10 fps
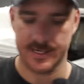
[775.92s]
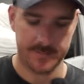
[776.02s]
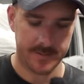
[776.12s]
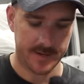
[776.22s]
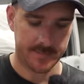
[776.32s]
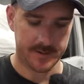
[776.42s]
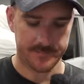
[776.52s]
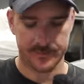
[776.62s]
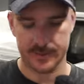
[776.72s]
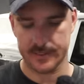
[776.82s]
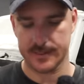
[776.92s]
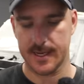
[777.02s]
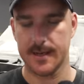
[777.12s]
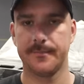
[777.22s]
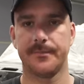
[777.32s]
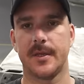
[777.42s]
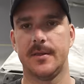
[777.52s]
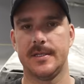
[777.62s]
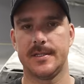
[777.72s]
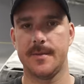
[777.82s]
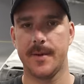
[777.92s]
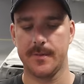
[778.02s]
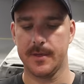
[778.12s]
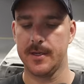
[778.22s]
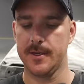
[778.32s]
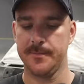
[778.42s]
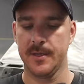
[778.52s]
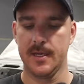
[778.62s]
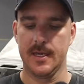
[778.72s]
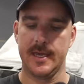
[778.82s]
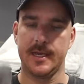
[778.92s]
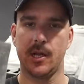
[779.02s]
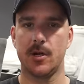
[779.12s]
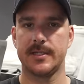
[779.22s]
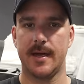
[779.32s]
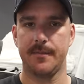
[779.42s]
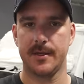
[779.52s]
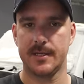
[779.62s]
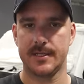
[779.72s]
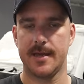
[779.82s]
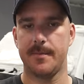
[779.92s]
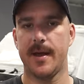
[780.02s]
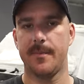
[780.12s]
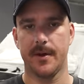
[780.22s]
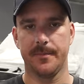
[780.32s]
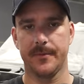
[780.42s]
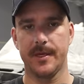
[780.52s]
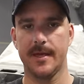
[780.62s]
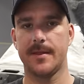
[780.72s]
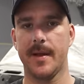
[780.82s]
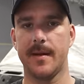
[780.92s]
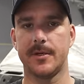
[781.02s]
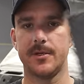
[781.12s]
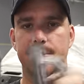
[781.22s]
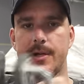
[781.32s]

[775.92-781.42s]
sandpaper, let's say this sandpaper here, it clogs up the sandpaper, you get the barbecue